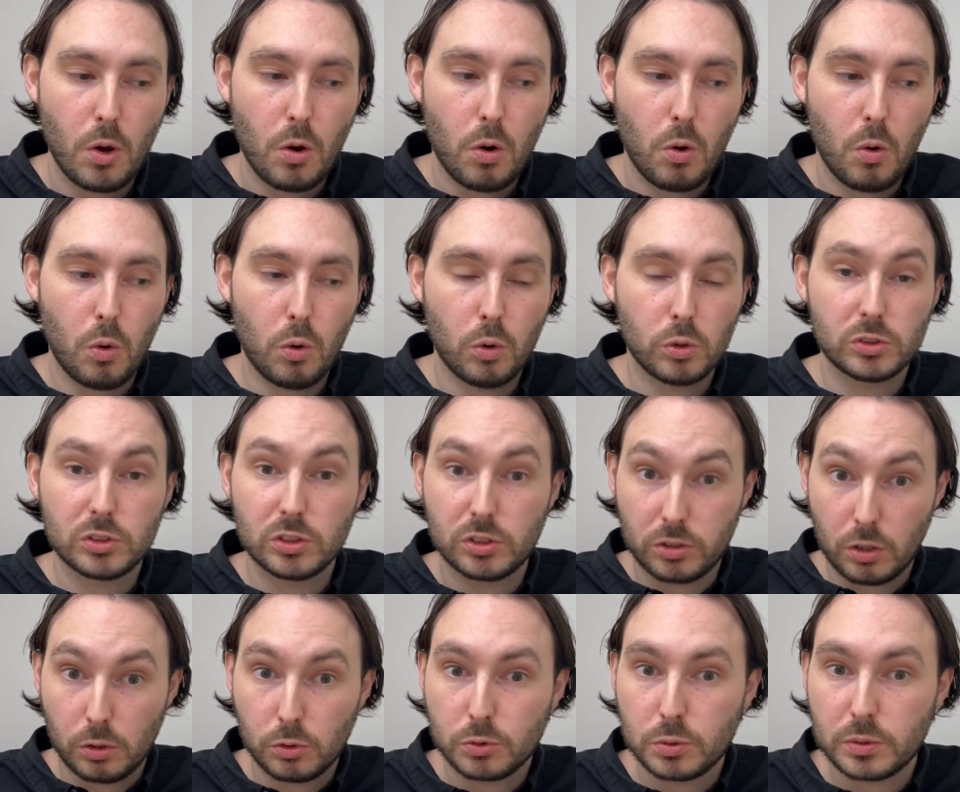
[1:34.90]
or to
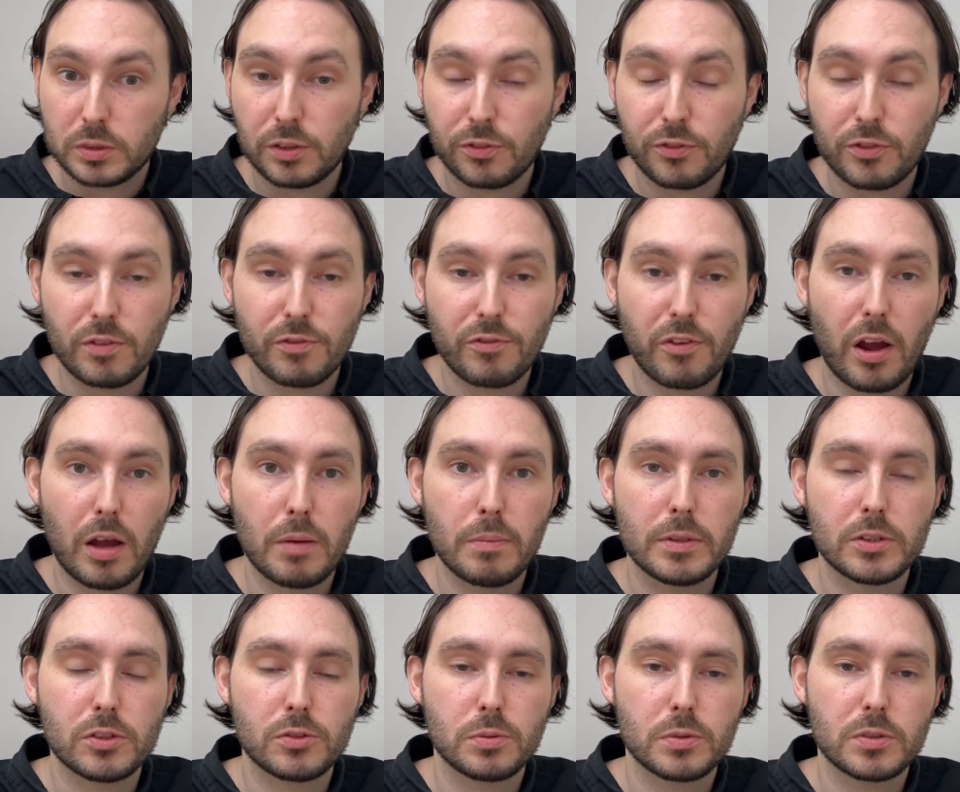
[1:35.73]
go to a different
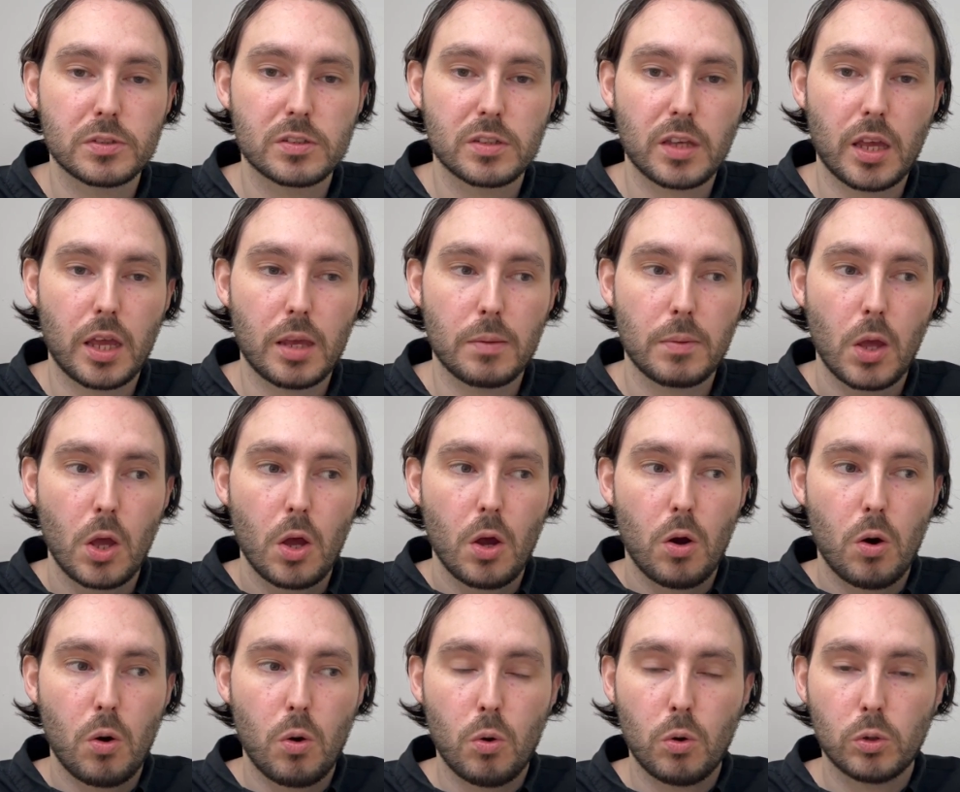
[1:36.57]
environment to escape,
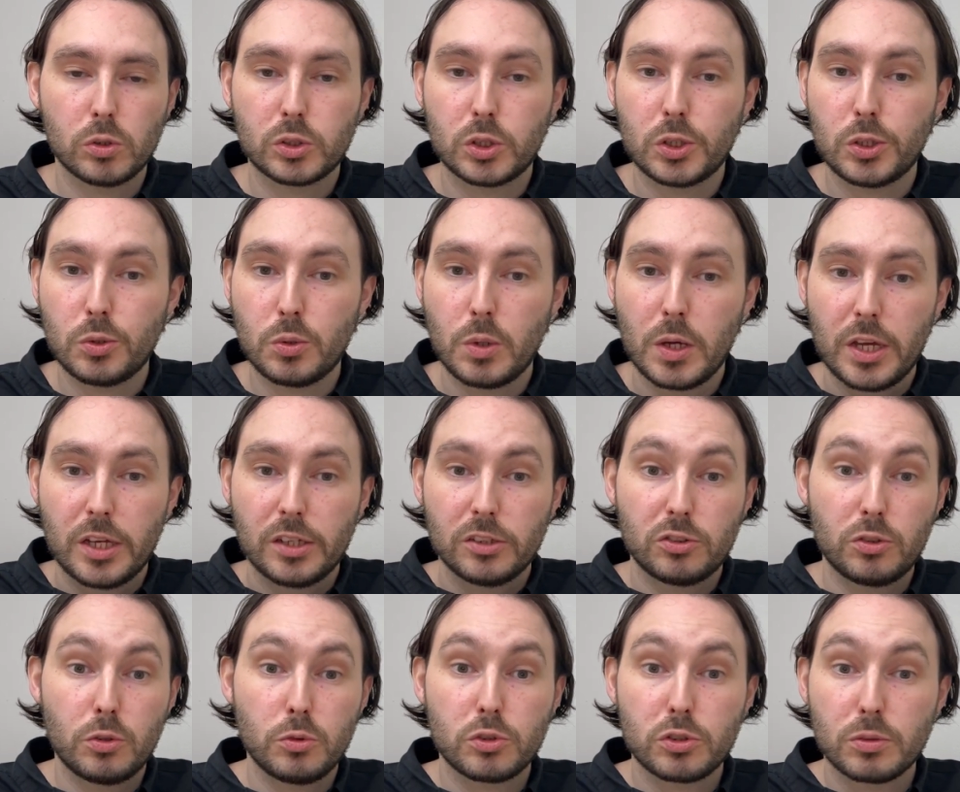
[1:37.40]
or to
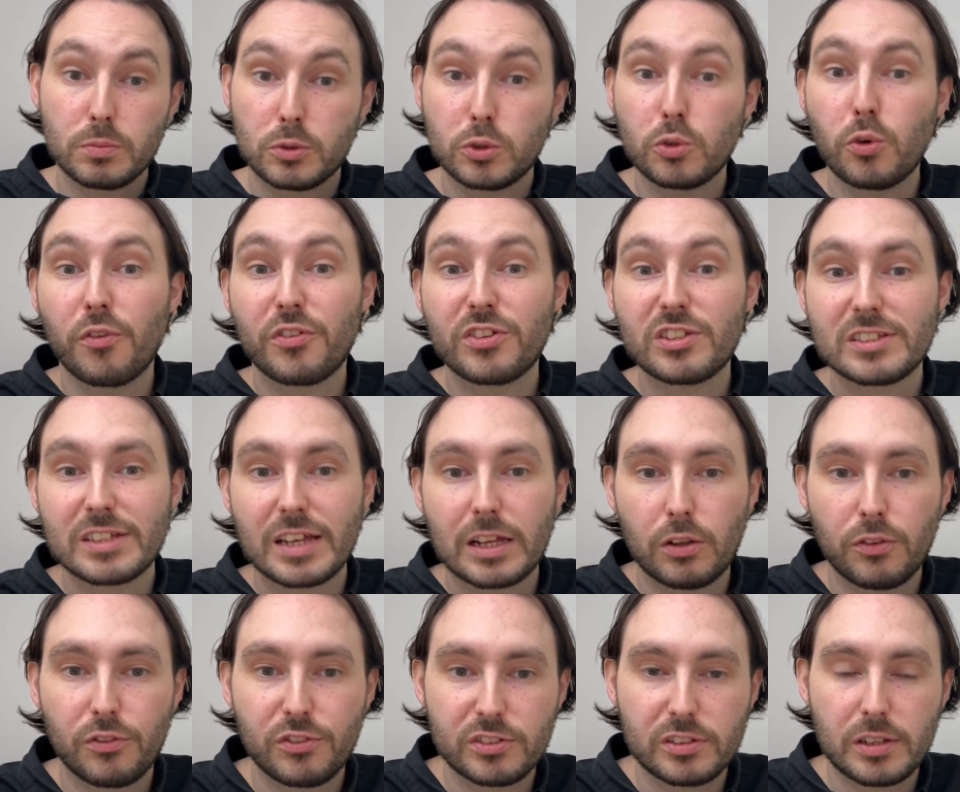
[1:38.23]
do some sort of
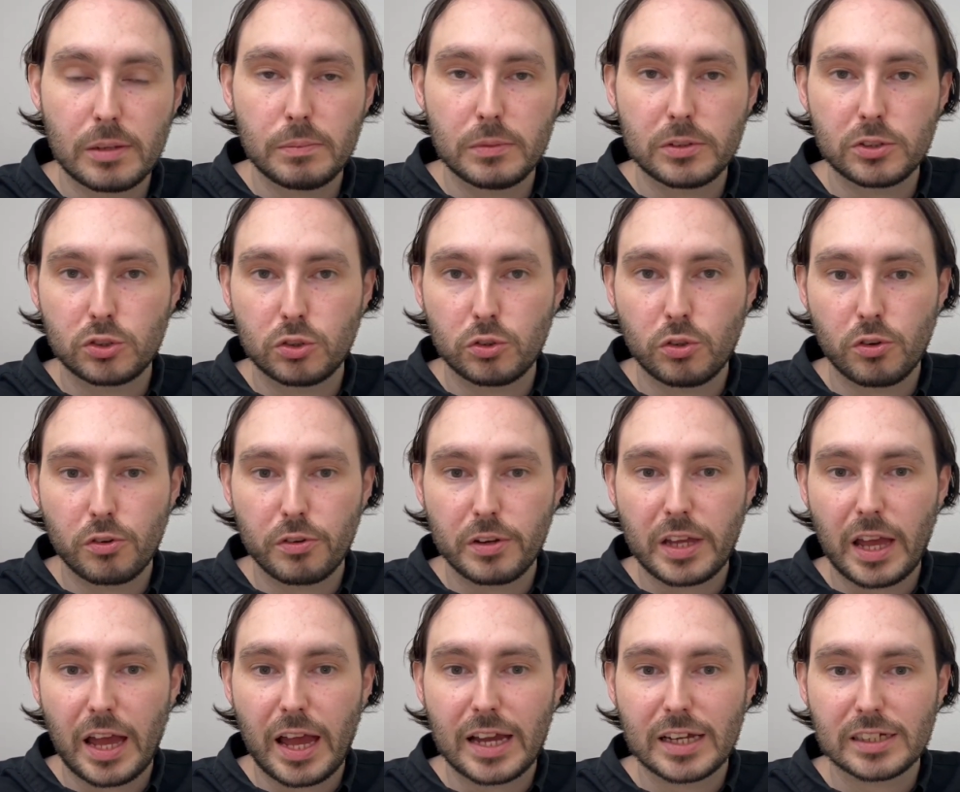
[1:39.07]

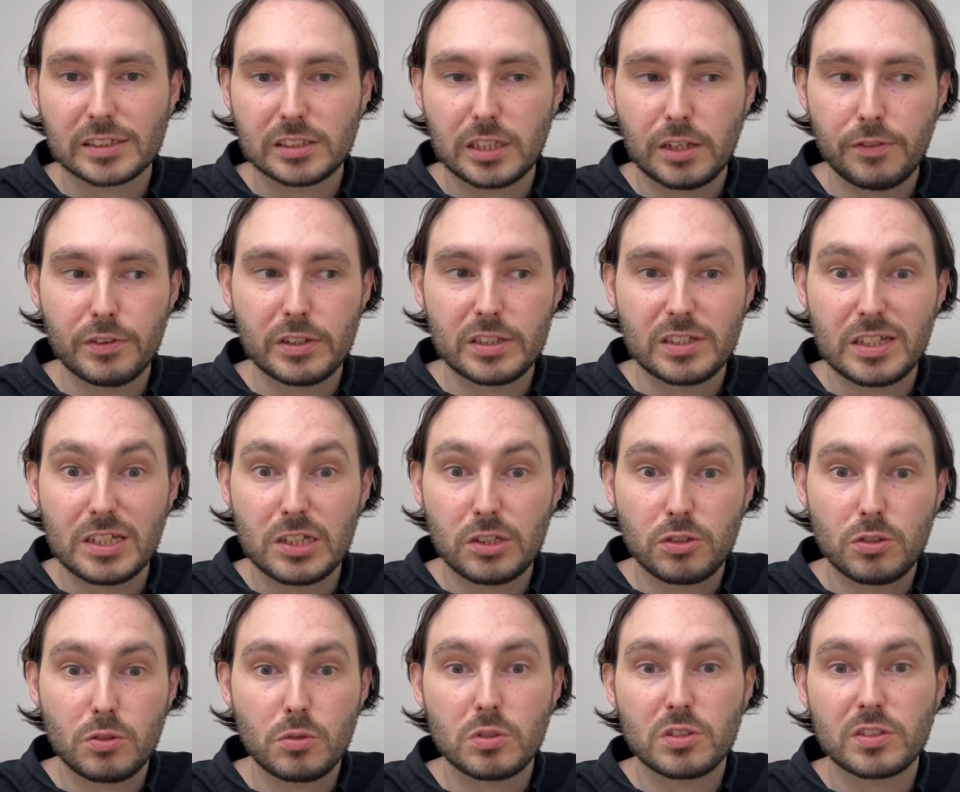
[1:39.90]
self-stimulatory activity
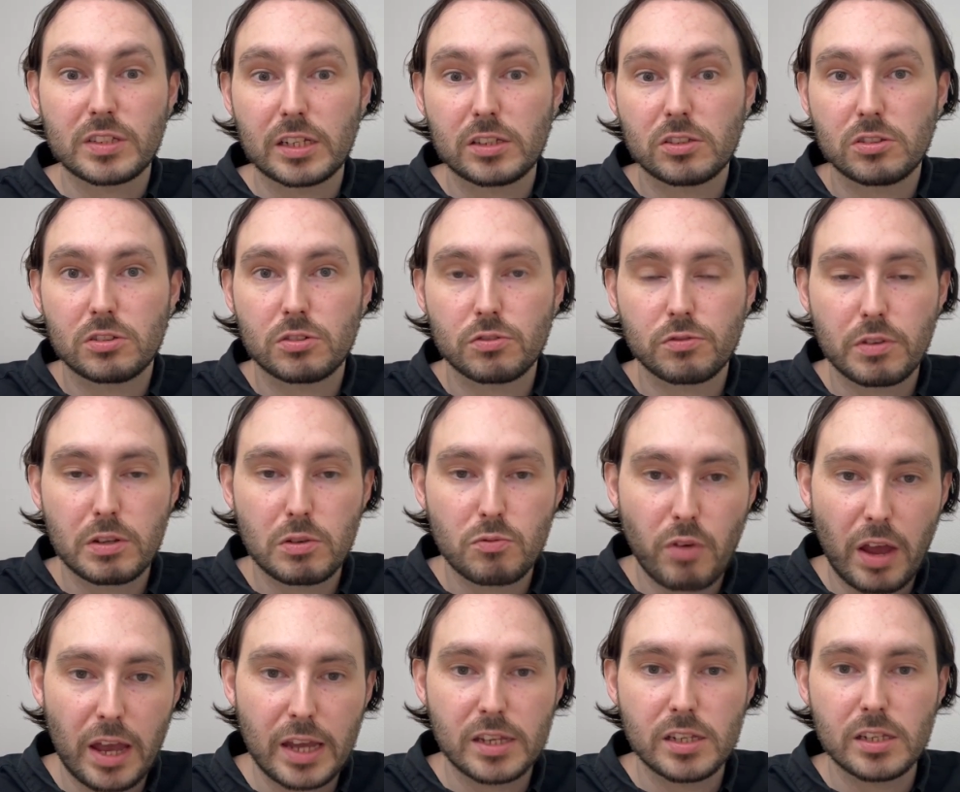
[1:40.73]
to sensory
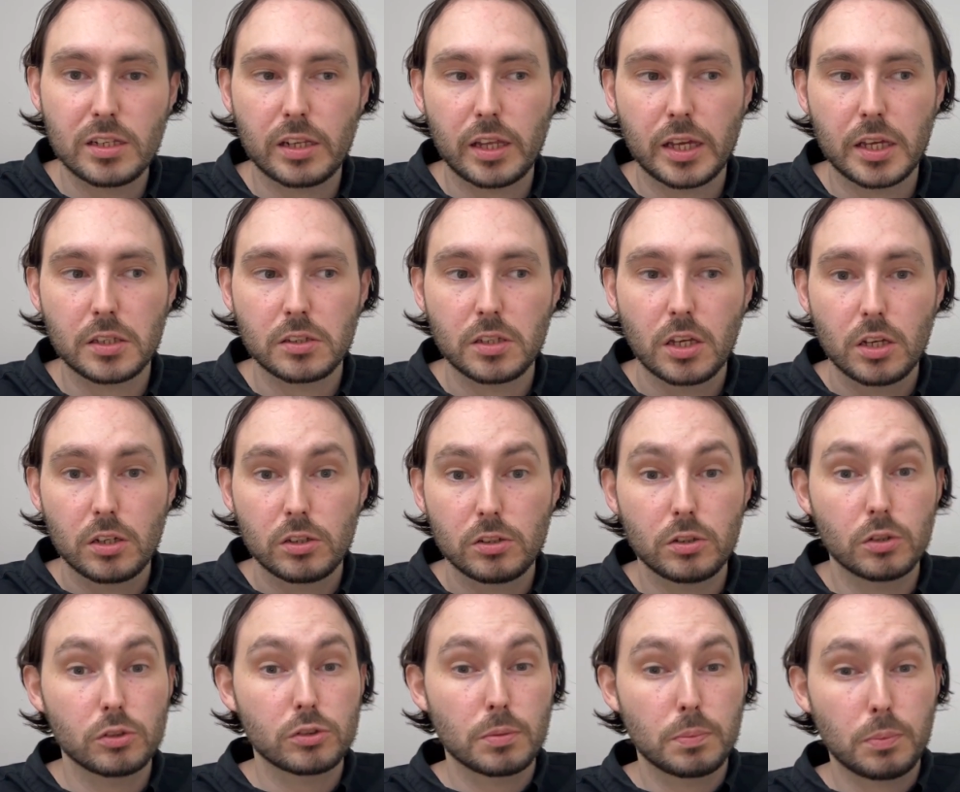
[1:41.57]
regulate,
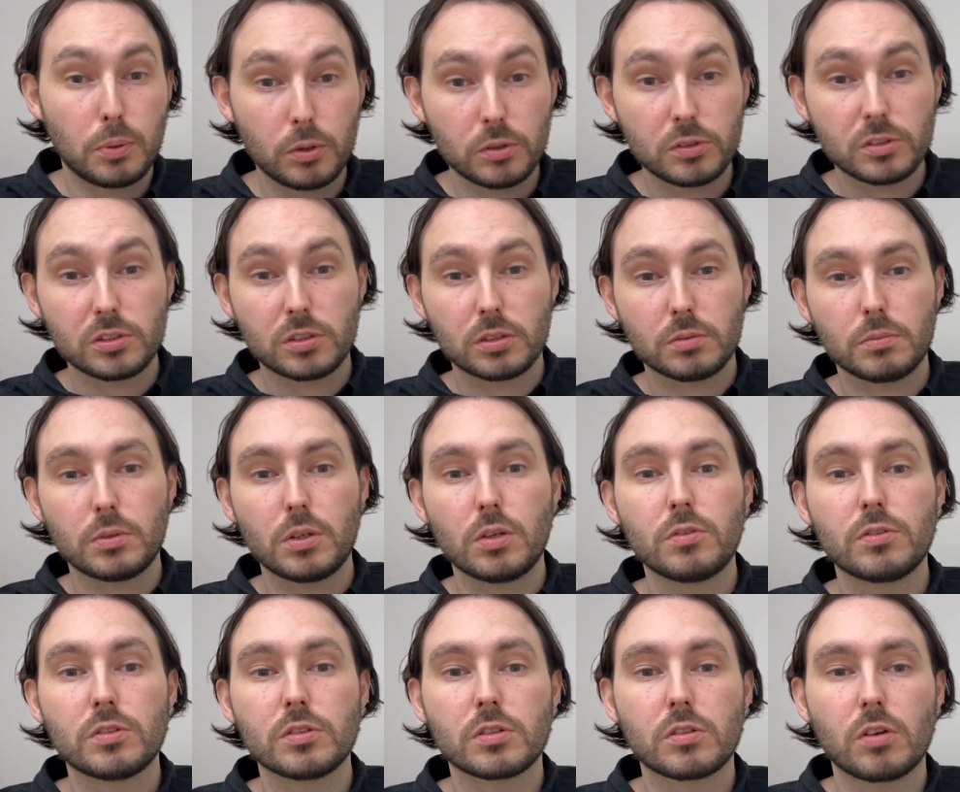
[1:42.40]
to put some
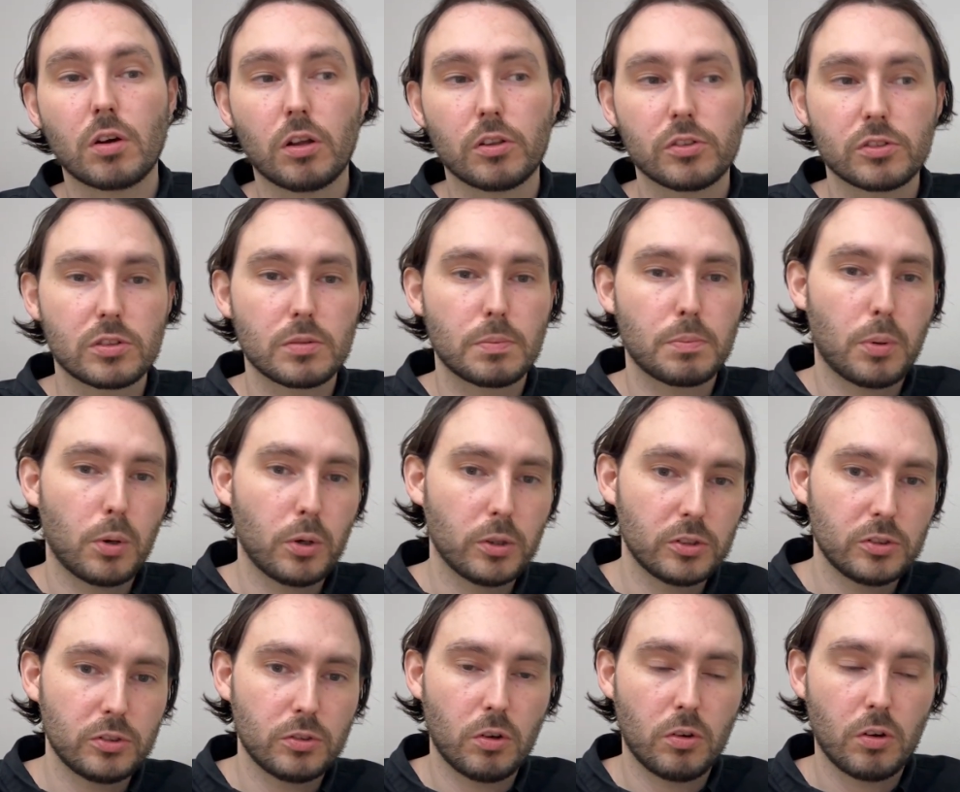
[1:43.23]
music on, to
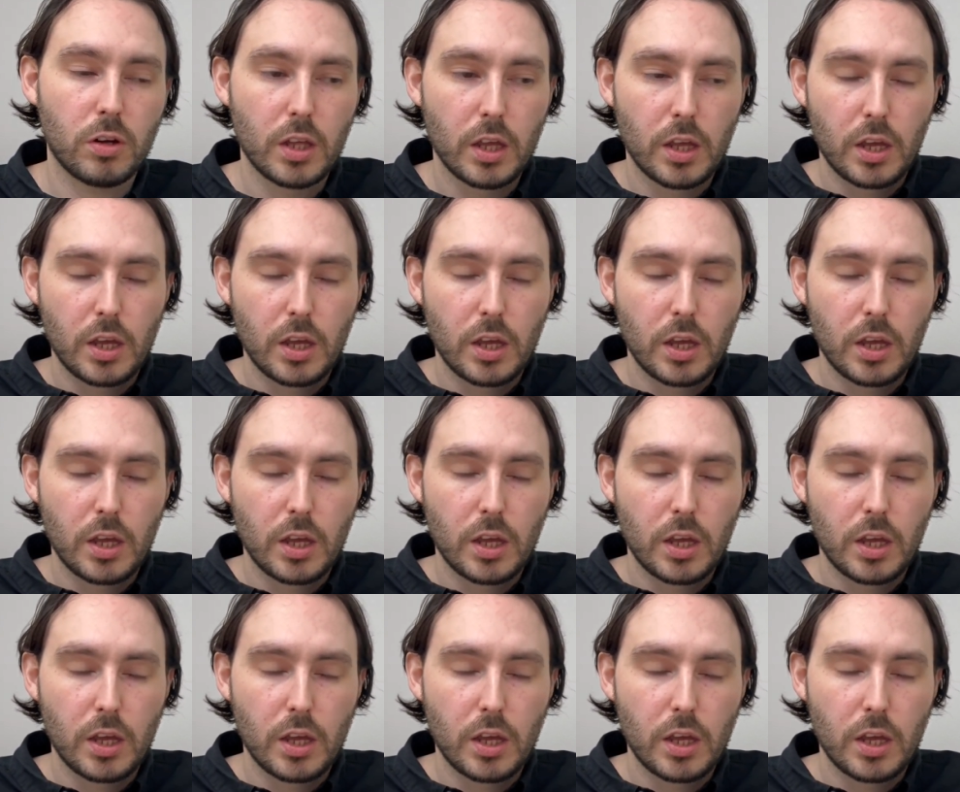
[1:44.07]
put your